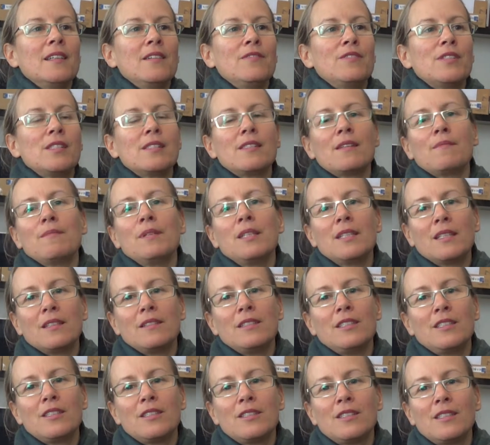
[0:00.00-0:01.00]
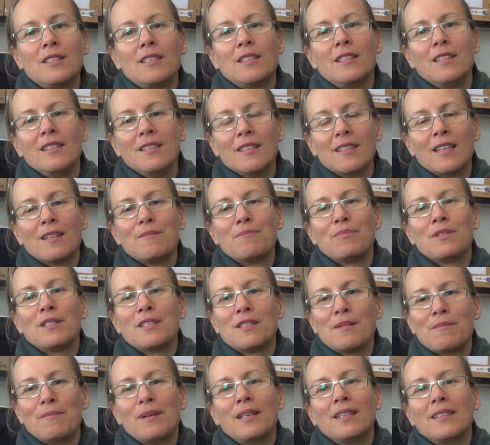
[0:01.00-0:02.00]
If there's something they're interested in, they
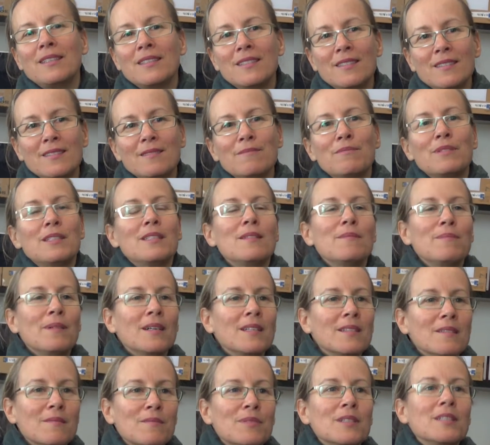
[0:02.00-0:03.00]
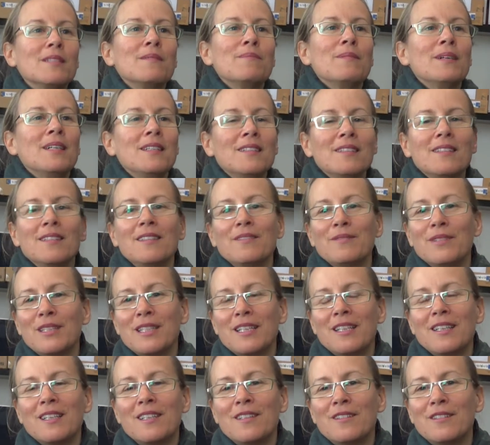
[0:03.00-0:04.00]
press a button, and then
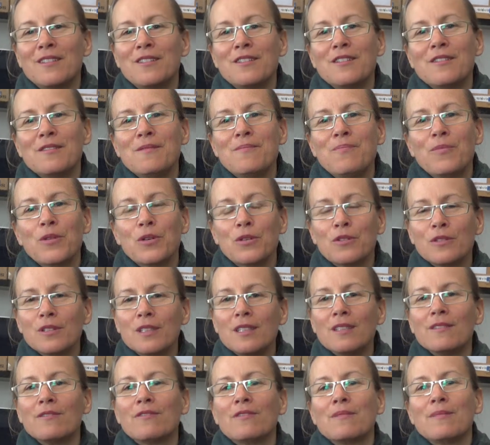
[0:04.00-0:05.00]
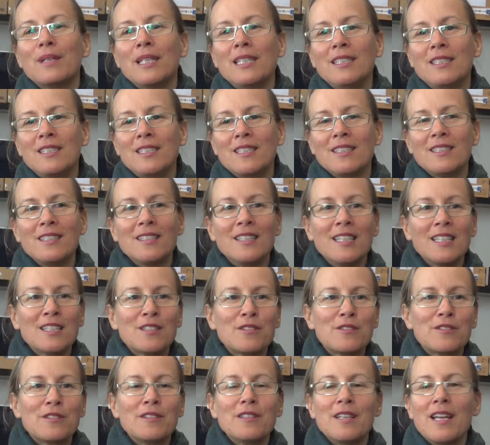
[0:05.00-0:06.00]
when they get home, all the information and
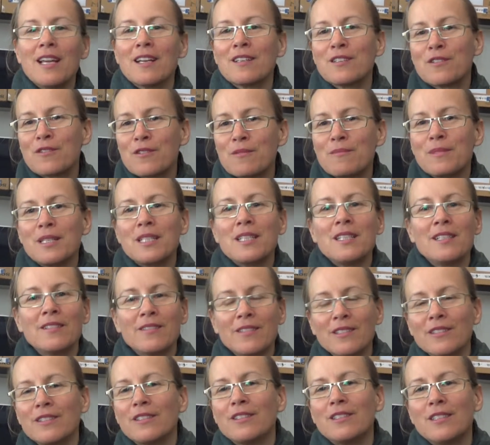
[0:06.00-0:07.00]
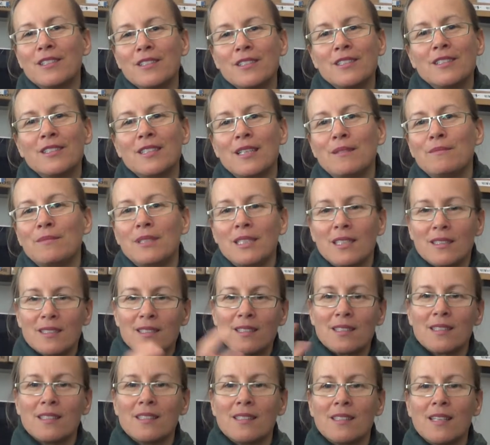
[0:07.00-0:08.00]
extra material on those
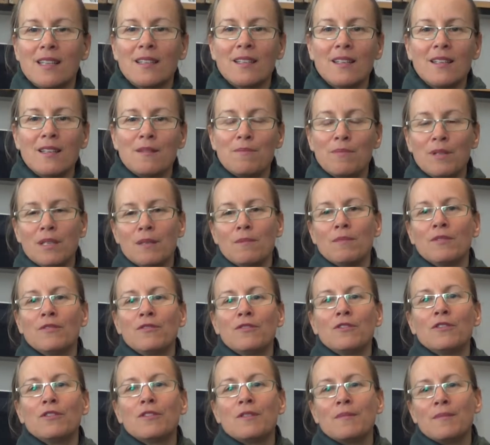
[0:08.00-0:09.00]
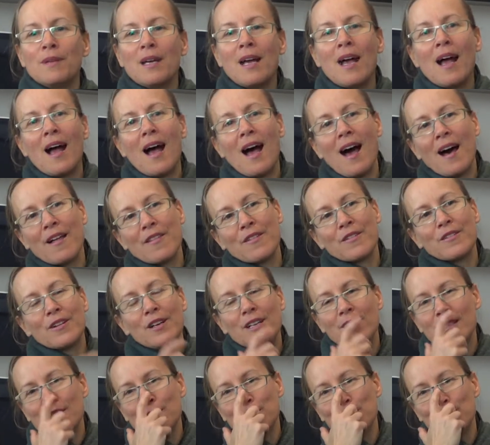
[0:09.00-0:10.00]
subjects can suddenly appear before them. Other
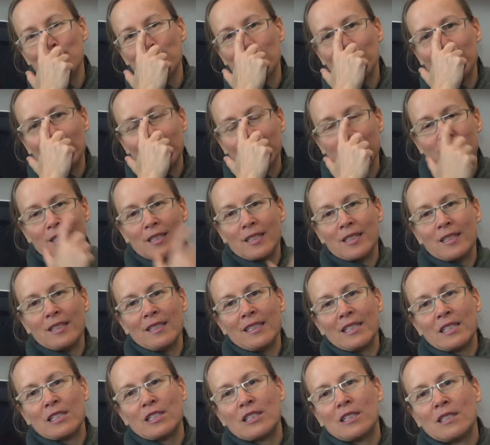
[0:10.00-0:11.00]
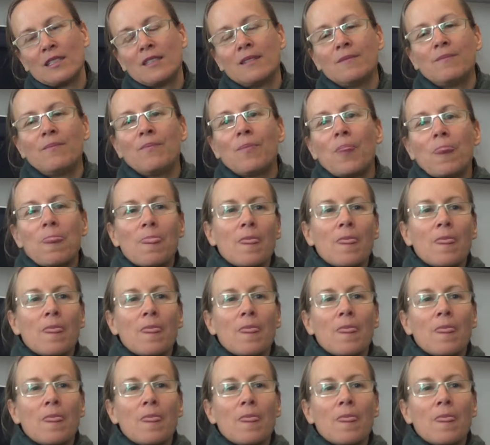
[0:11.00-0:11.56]
items we've got in the collection.